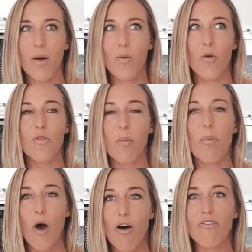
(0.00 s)
well, the
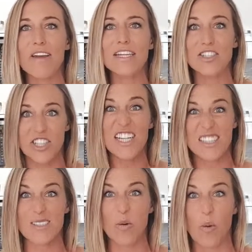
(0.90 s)
perfect
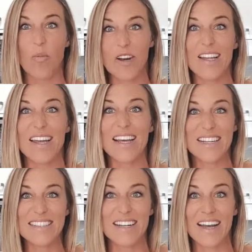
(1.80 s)
shitstorm, really,
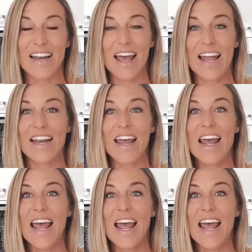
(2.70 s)
isn't it? And